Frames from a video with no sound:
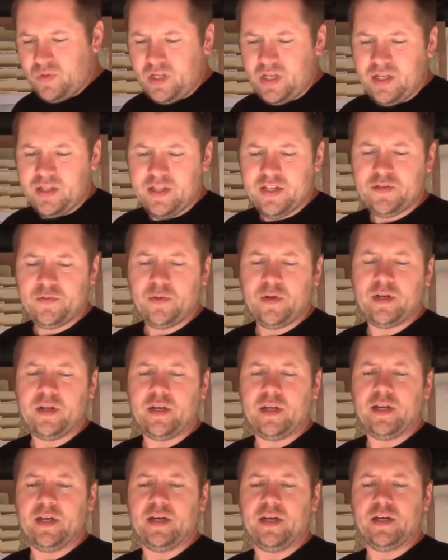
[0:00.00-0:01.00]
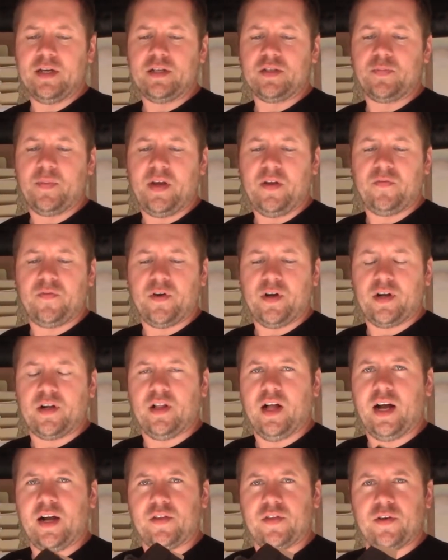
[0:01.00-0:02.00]
this one is made for a
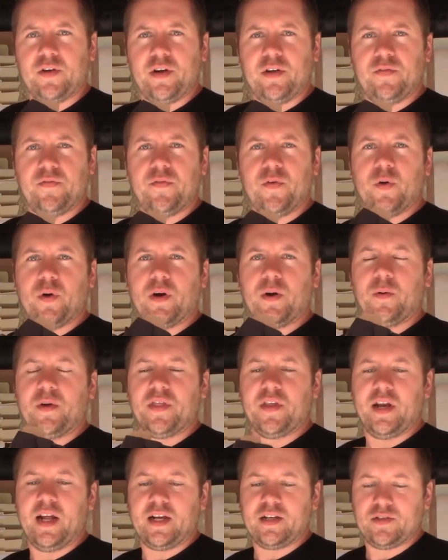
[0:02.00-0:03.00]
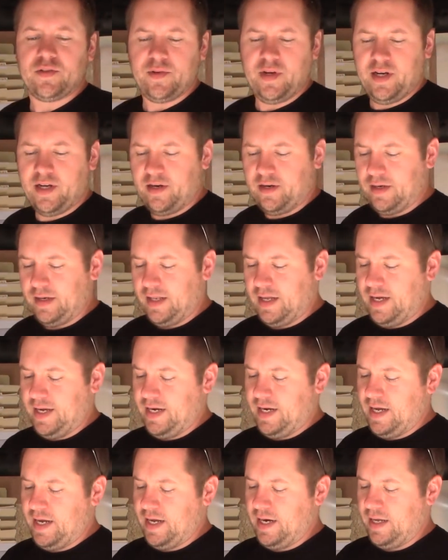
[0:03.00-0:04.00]
Glock 34 with an X300 light
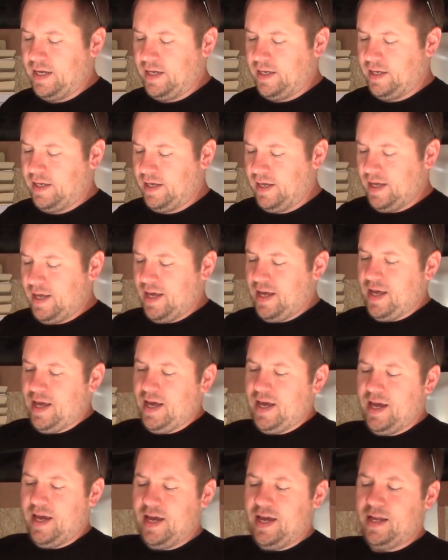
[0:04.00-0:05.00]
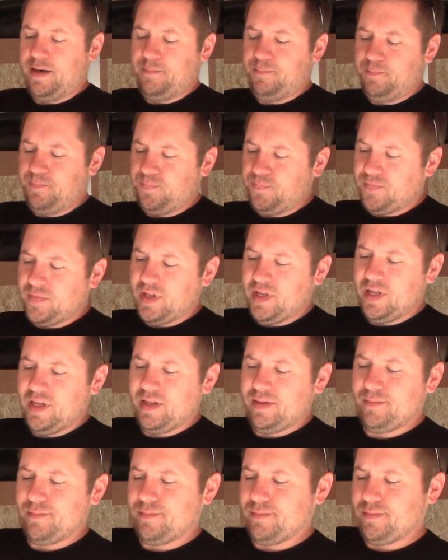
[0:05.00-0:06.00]
on it, and
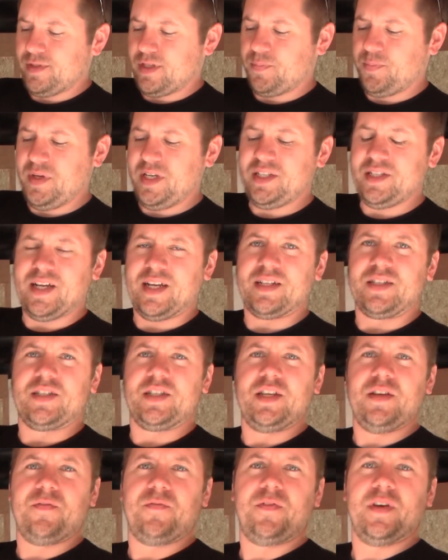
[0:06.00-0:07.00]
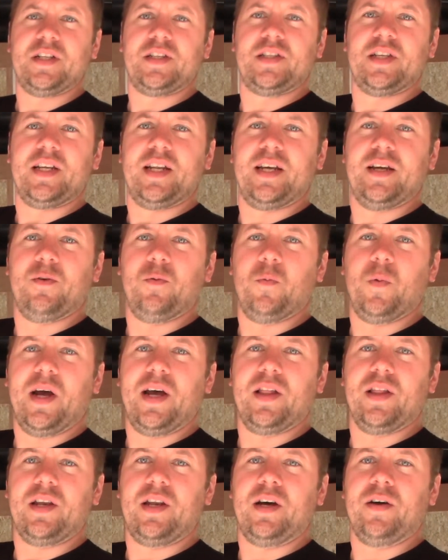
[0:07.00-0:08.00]
the P10C fits in it
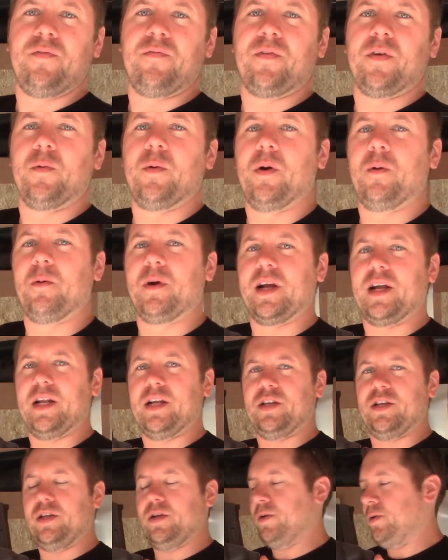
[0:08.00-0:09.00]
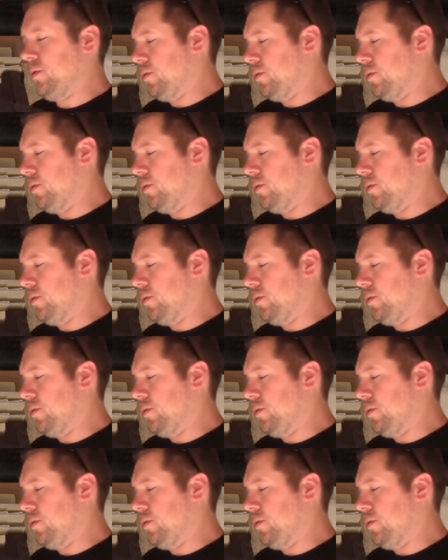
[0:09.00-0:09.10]
well enough for what we're going to do